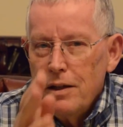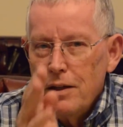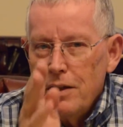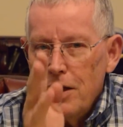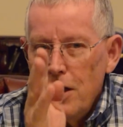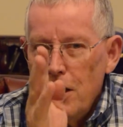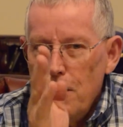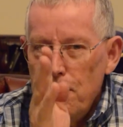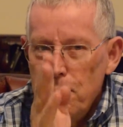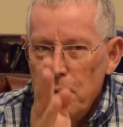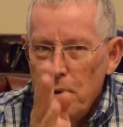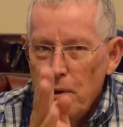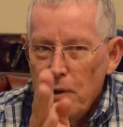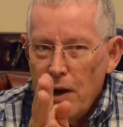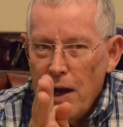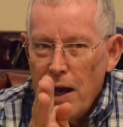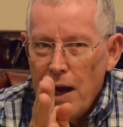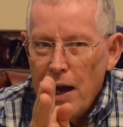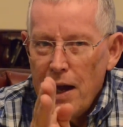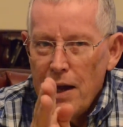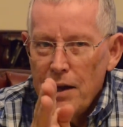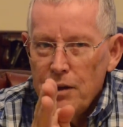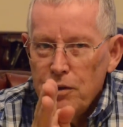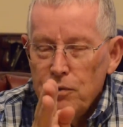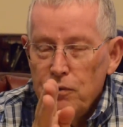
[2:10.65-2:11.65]
Keep your
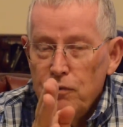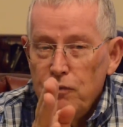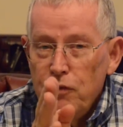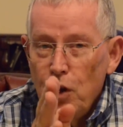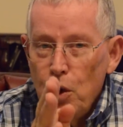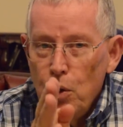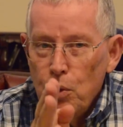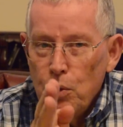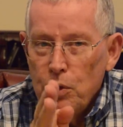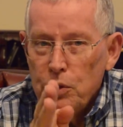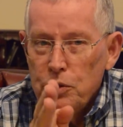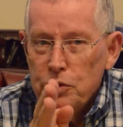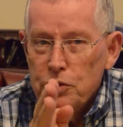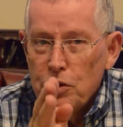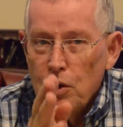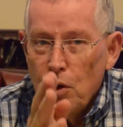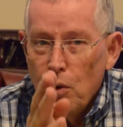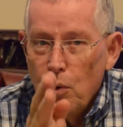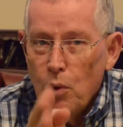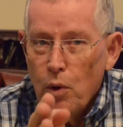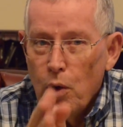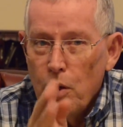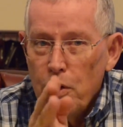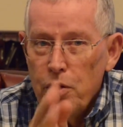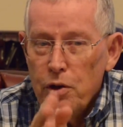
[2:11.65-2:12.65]
eyes focused
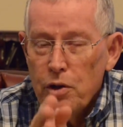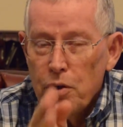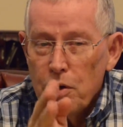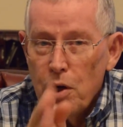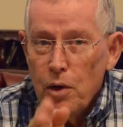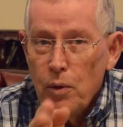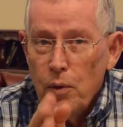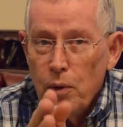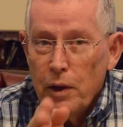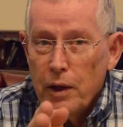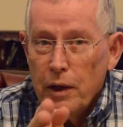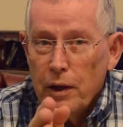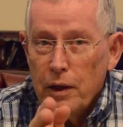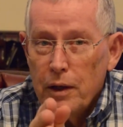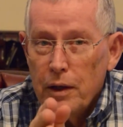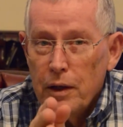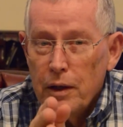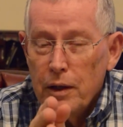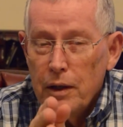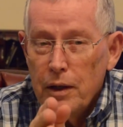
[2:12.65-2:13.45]
on where you're going.